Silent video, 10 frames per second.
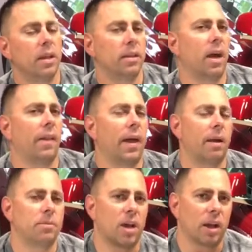Now that
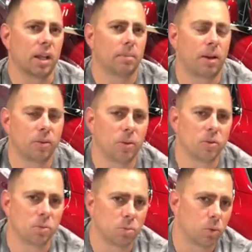I'm talking about
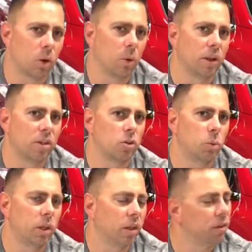those 21-inch
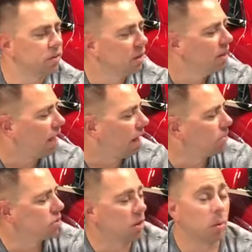wheels, I'm
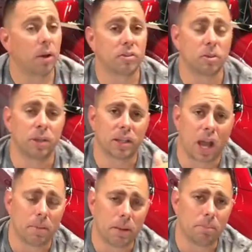sure we'll have somebody
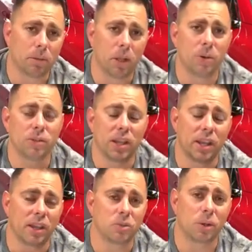comment below saying,
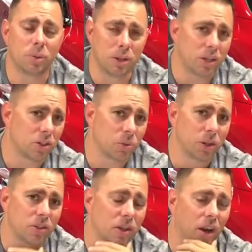hey, 21-inch
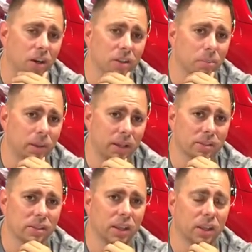wheels aren't the
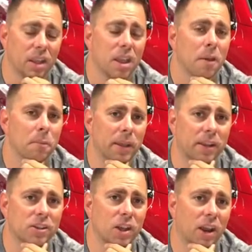best. They make
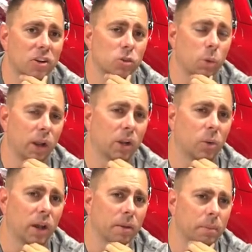your tires wear
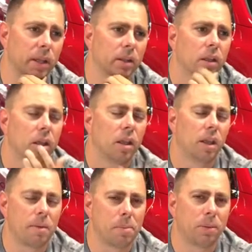quite a bit.
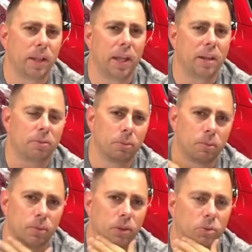And my plan
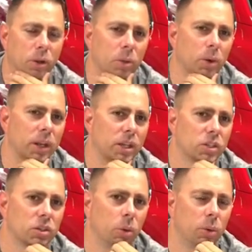for the
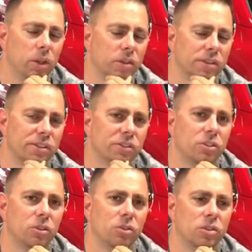21-inch wheels is
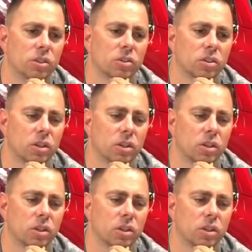to just